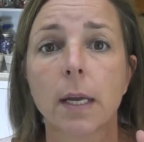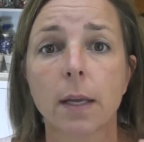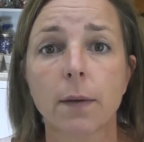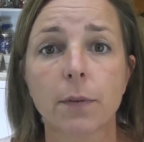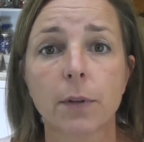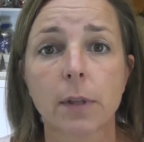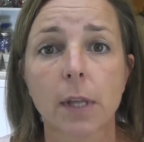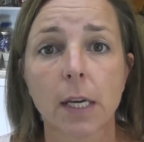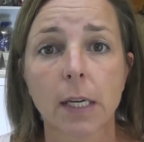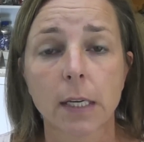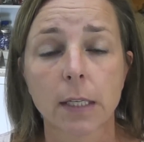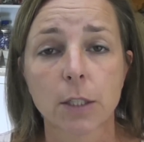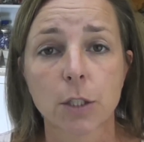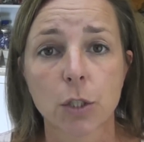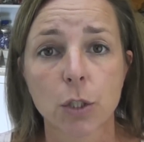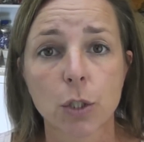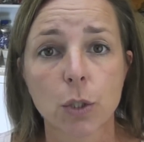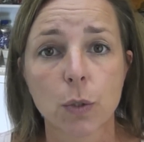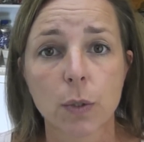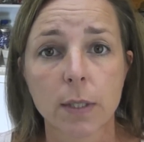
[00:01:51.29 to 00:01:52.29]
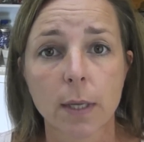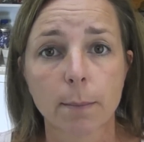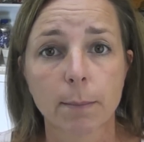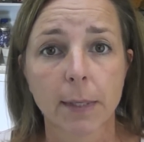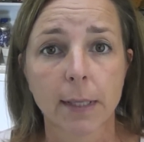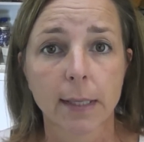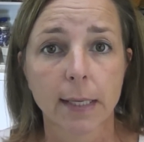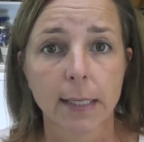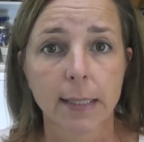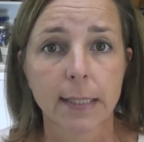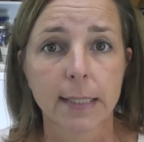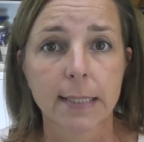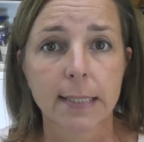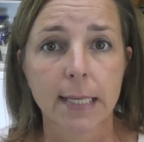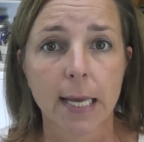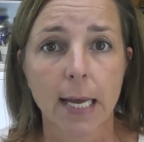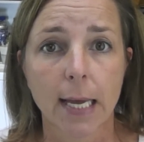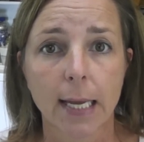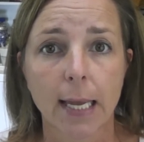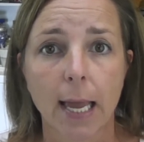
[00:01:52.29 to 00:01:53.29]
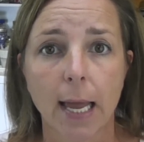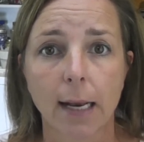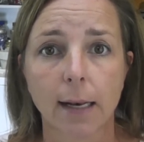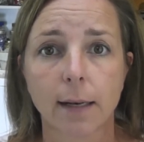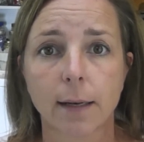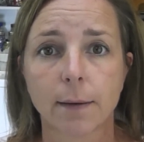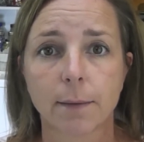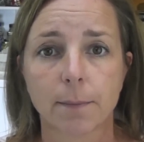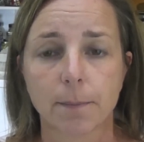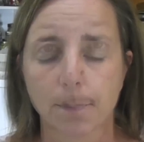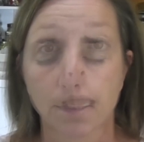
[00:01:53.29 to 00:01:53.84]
if you'd like us to do something like this again.